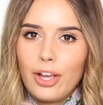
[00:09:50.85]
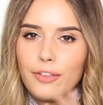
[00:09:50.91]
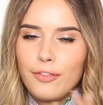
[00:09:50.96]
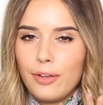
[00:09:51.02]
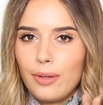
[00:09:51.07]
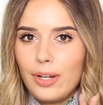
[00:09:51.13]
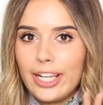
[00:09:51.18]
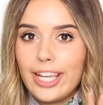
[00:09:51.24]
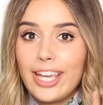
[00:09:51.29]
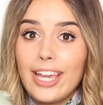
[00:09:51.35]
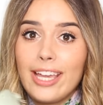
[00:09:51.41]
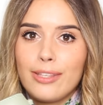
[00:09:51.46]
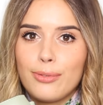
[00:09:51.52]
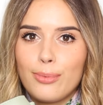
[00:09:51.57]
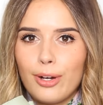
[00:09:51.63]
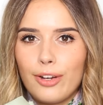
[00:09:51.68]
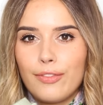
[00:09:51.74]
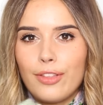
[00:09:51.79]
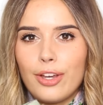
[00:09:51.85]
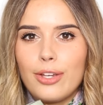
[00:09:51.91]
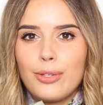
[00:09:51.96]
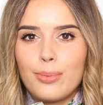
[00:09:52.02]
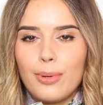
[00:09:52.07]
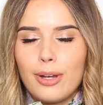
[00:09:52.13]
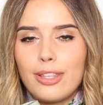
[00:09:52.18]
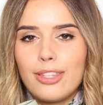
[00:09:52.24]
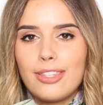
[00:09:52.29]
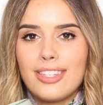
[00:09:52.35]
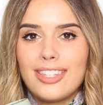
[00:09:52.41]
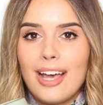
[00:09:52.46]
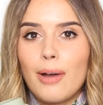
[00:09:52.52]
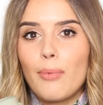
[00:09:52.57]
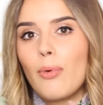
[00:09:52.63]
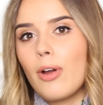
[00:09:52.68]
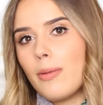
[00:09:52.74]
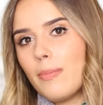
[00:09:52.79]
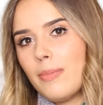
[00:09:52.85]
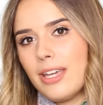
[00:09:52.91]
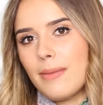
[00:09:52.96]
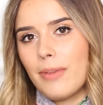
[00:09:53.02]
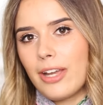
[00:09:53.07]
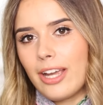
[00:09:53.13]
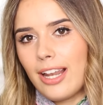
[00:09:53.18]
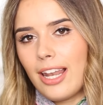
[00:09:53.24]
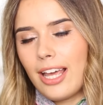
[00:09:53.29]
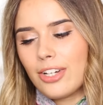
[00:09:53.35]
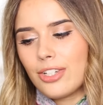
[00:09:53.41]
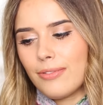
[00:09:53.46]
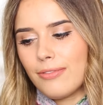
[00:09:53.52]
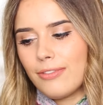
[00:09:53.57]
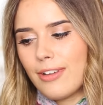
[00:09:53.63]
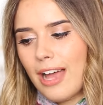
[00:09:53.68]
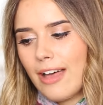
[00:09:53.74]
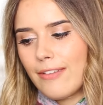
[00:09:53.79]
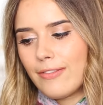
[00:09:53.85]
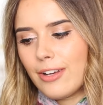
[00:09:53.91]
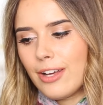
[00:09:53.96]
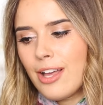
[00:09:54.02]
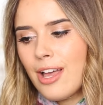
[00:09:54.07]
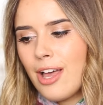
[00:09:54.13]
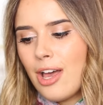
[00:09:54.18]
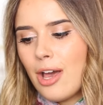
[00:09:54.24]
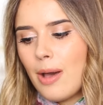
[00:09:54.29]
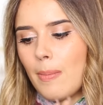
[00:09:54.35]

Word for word: I feel like it is one of those ones that won't be in my collection forever